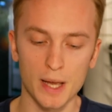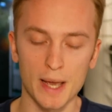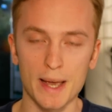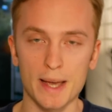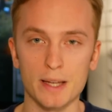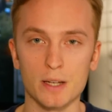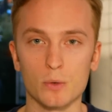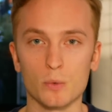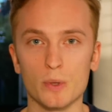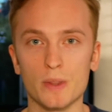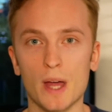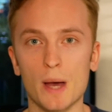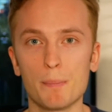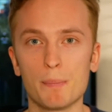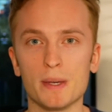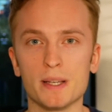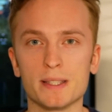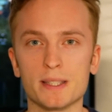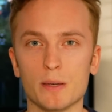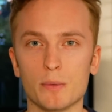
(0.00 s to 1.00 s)
And with that
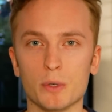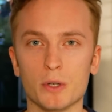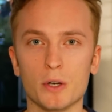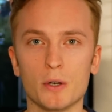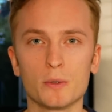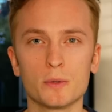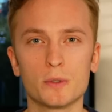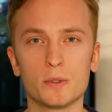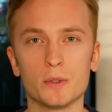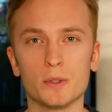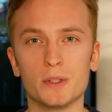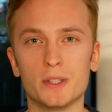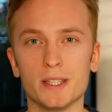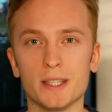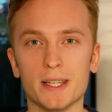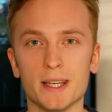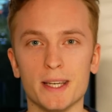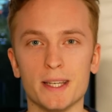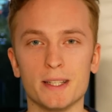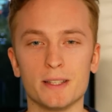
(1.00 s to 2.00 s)
being said, we're going to
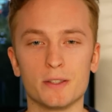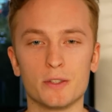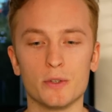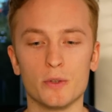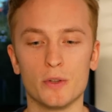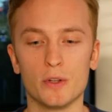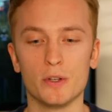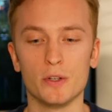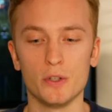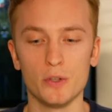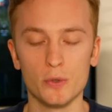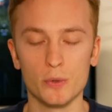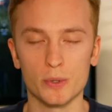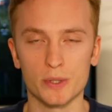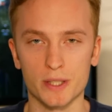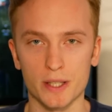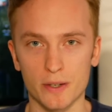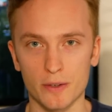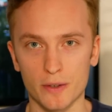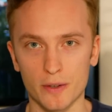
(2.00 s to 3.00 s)
dig into the
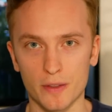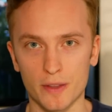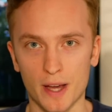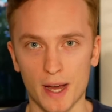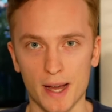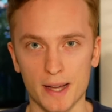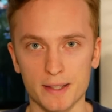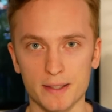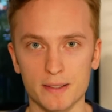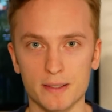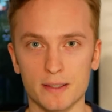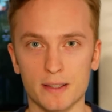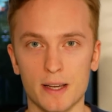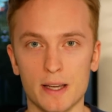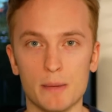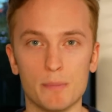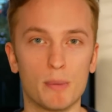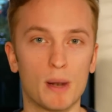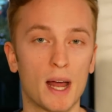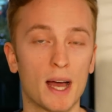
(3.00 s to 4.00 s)
news here that
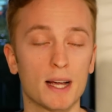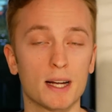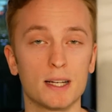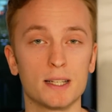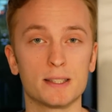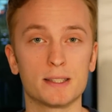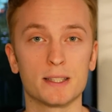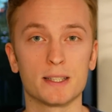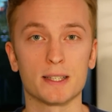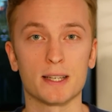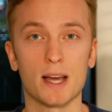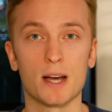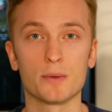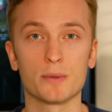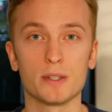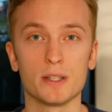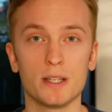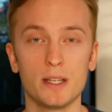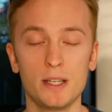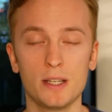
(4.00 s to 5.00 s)
a blacklisted
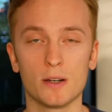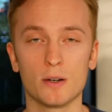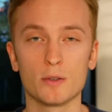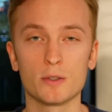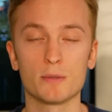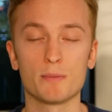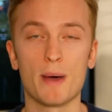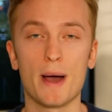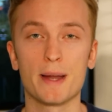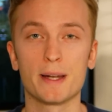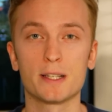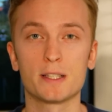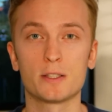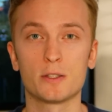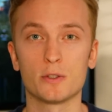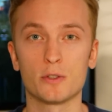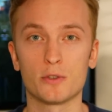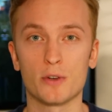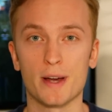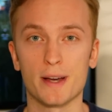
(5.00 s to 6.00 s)
account in EOS managed
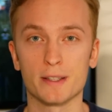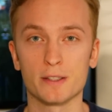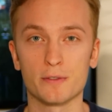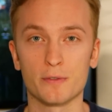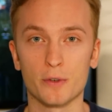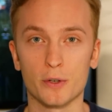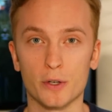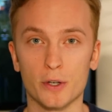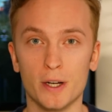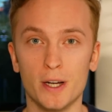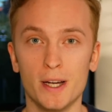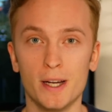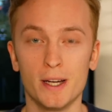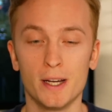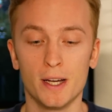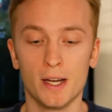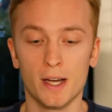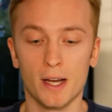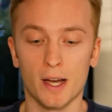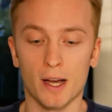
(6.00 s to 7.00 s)
to transfer
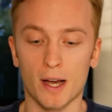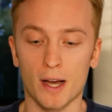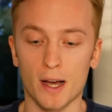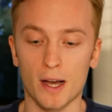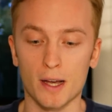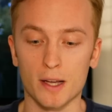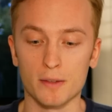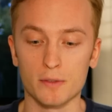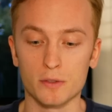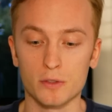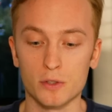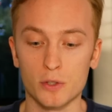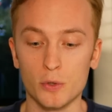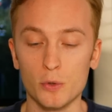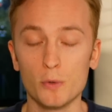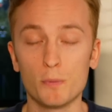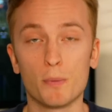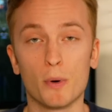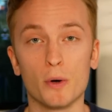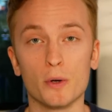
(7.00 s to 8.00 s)

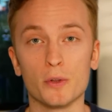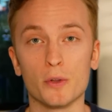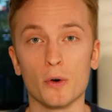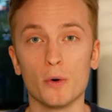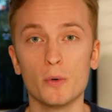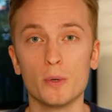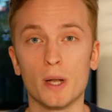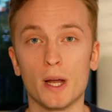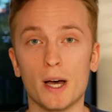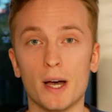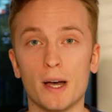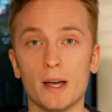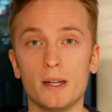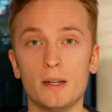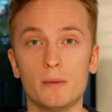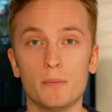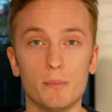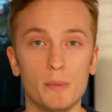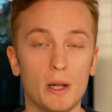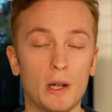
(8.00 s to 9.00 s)

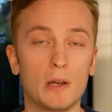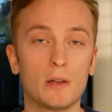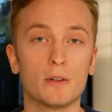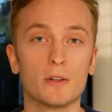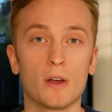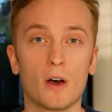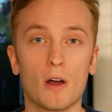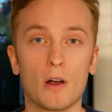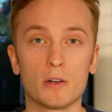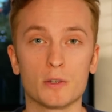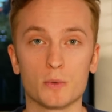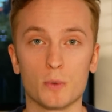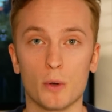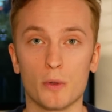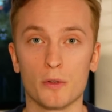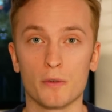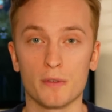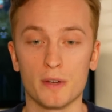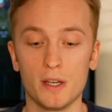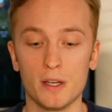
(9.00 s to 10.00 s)
$2.09 million
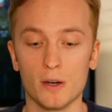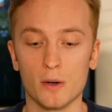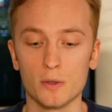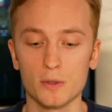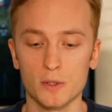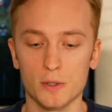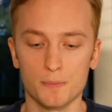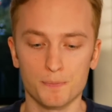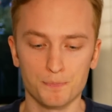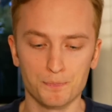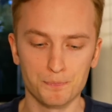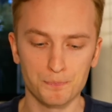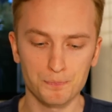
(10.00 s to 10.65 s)
worth of EOS,